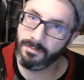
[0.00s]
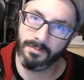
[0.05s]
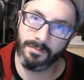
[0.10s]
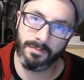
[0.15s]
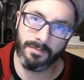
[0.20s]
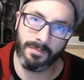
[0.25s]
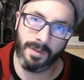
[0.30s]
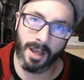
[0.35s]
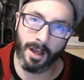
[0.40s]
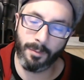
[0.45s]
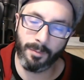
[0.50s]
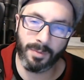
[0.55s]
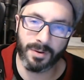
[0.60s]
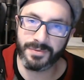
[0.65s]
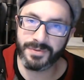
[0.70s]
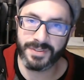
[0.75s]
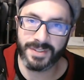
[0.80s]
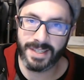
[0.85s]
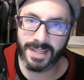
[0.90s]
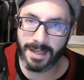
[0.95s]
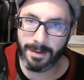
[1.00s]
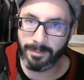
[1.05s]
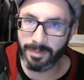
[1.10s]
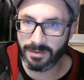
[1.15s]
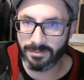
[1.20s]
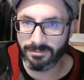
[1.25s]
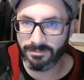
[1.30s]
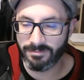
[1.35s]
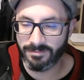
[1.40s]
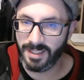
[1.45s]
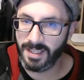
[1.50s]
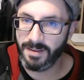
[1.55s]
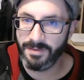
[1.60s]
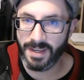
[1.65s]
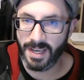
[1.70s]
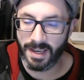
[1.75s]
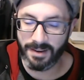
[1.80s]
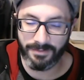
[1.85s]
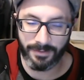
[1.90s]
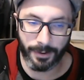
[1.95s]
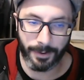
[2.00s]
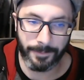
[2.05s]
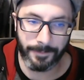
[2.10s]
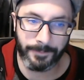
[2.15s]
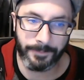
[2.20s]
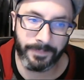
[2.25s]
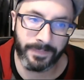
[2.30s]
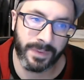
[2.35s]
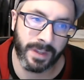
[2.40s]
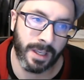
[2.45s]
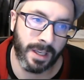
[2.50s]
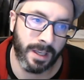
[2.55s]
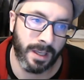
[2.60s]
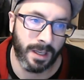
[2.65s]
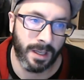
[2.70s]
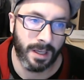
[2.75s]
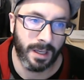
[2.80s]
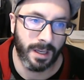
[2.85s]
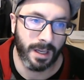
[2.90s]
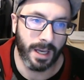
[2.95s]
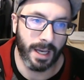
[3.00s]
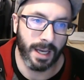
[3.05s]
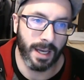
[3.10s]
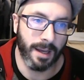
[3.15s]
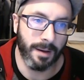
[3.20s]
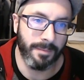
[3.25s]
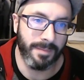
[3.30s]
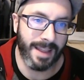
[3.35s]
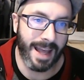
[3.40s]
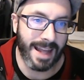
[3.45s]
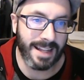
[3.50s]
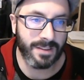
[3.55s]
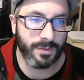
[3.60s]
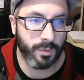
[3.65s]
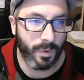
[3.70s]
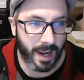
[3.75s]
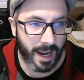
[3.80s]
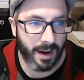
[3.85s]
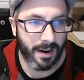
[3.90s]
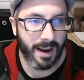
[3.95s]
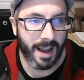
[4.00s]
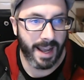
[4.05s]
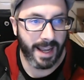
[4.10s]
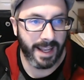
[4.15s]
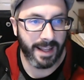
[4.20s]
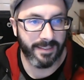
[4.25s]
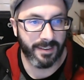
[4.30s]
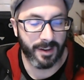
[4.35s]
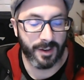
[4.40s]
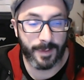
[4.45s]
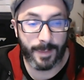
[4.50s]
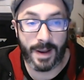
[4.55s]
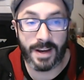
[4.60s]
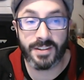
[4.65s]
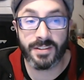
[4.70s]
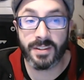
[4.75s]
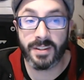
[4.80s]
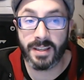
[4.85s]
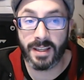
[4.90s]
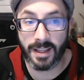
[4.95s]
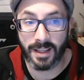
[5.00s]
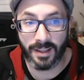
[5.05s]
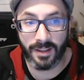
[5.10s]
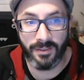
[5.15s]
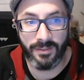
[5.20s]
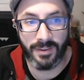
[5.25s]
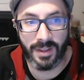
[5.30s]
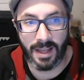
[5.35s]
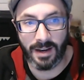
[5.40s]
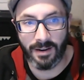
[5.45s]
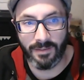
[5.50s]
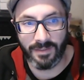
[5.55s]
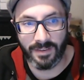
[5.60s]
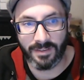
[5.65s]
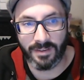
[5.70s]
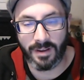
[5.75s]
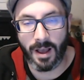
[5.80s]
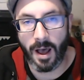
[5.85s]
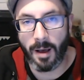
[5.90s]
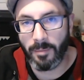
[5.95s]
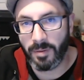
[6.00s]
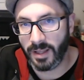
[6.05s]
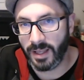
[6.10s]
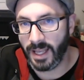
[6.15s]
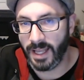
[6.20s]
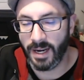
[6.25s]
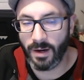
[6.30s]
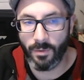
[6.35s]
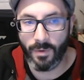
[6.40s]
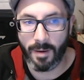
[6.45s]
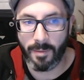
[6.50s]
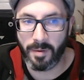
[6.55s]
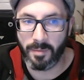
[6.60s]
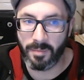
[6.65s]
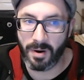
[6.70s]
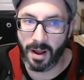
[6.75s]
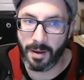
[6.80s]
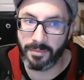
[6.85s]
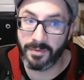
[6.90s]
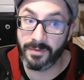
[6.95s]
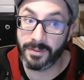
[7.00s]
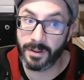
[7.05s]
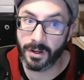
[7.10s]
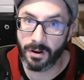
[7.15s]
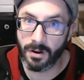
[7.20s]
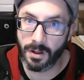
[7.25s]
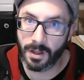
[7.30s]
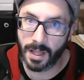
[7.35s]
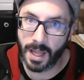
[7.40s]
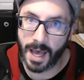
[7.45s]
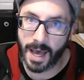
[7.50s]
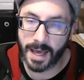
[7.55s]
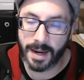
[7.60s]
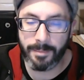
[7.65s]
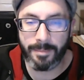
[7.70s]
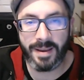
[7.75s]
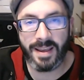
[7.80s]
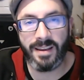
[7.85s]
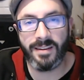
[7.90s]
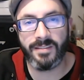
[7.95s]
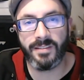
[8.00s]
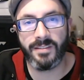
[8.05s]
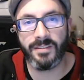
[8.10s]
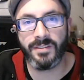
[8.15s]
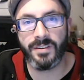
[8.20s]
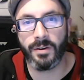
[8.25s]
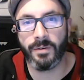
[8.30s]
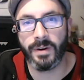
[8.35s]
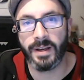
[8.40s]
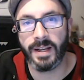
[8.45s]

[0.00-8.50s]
elbows deep in EVA foam. That's where I get started, especially like you said, if it's a complicated weapon prop. If there are a lot of pieces to it,